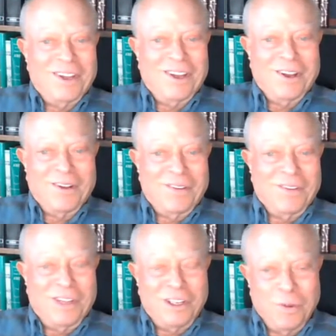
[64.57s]

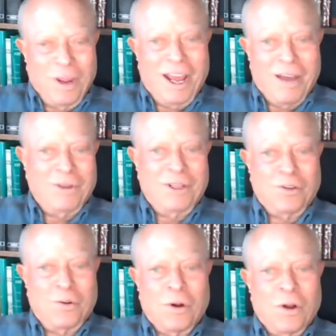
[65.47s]
That you have it,
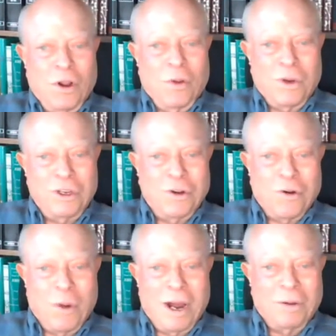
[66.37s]
or when you
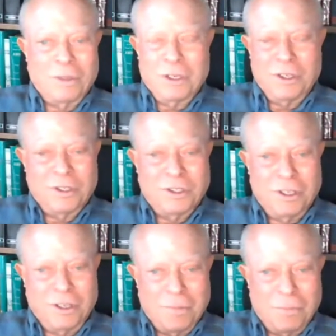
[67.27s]
go out and you
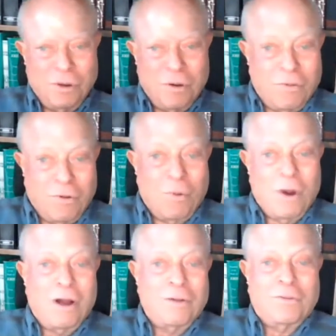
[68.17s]
see the beautiful
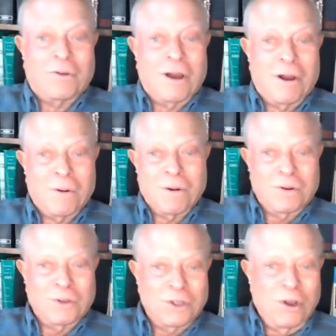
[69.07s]

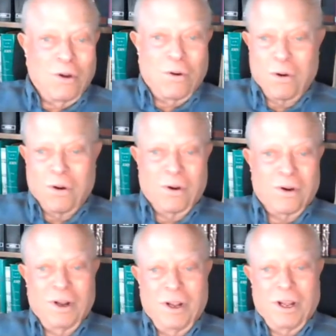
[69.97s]
wildflowers, or
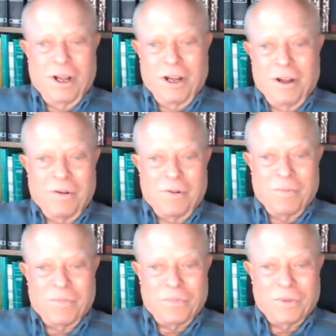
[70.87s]

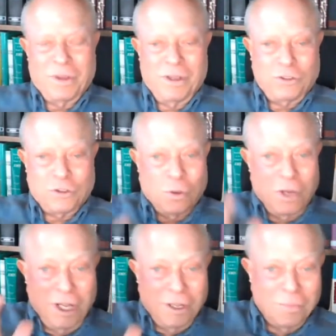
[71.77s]
the
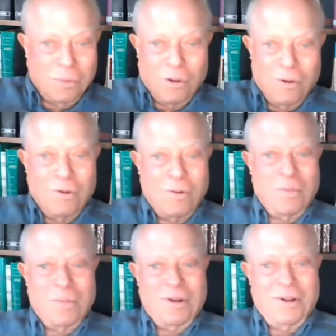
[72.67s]
tree in
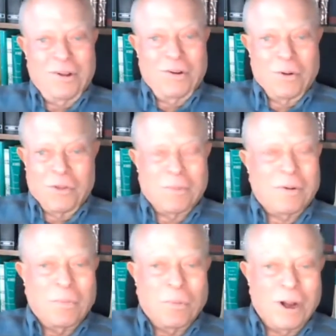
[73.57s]
bloom, or the
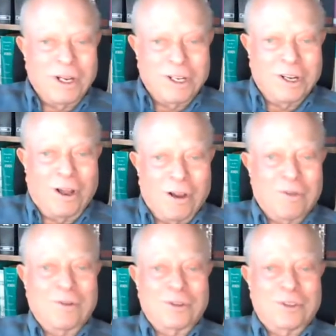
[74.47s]
bright
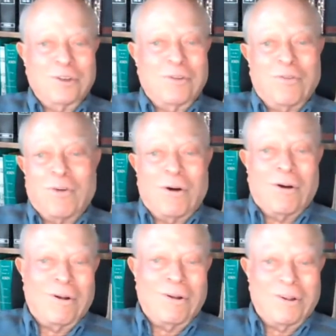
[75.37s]
colors in the
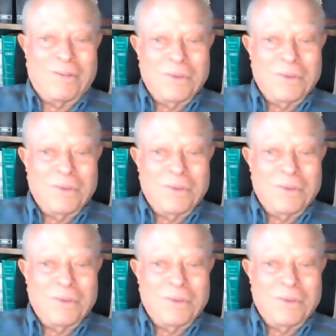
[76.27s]
fall.